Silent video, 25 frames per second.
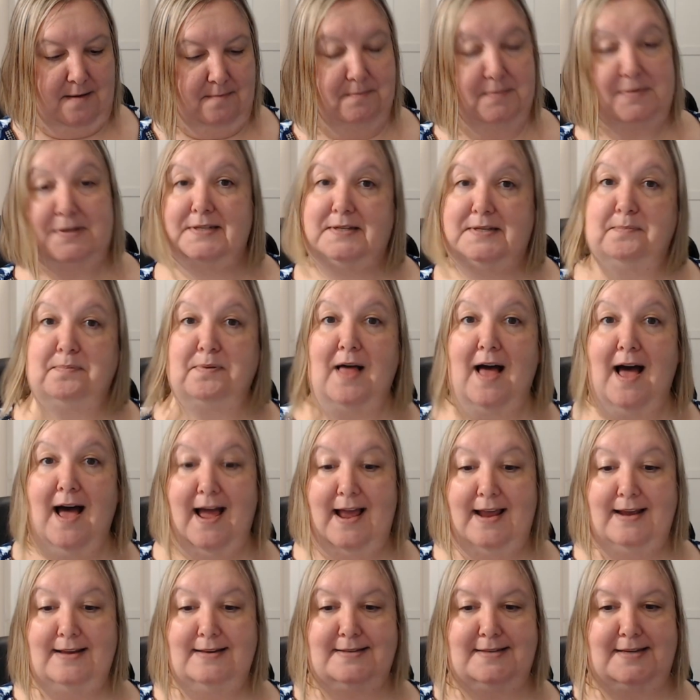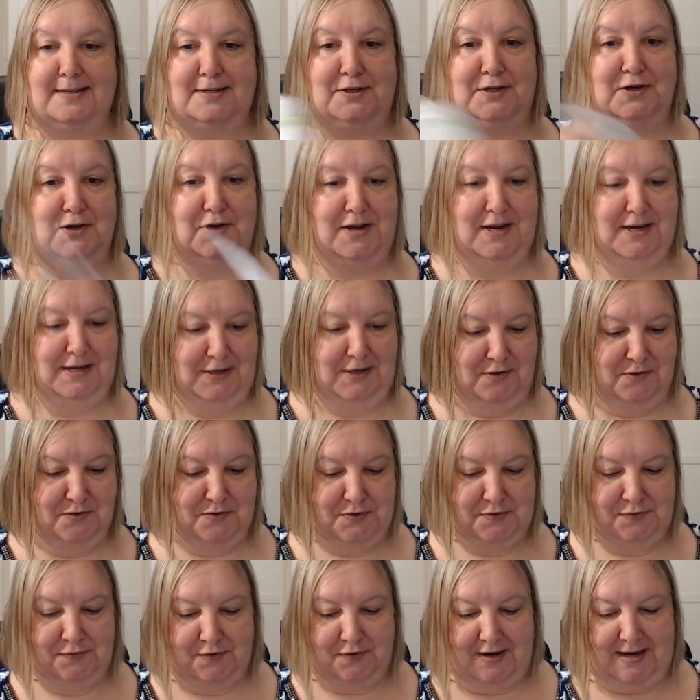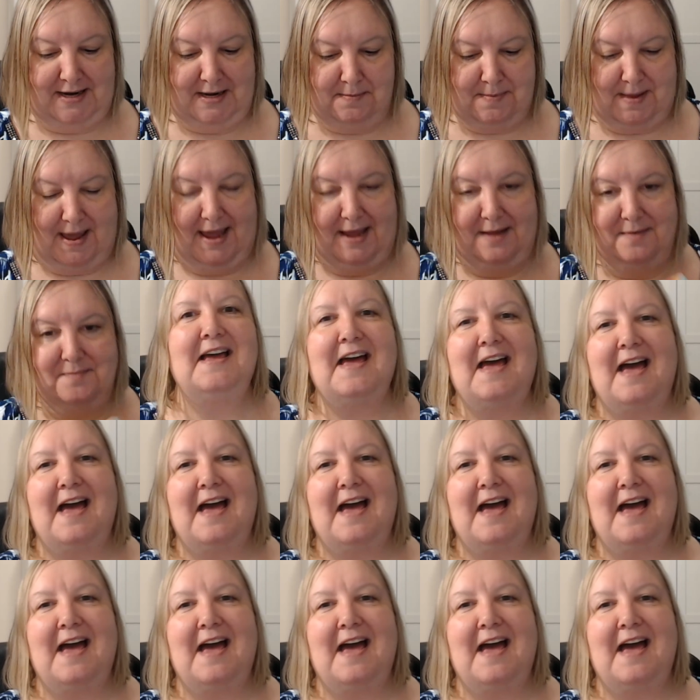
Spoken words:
supplies that you can use for eBay.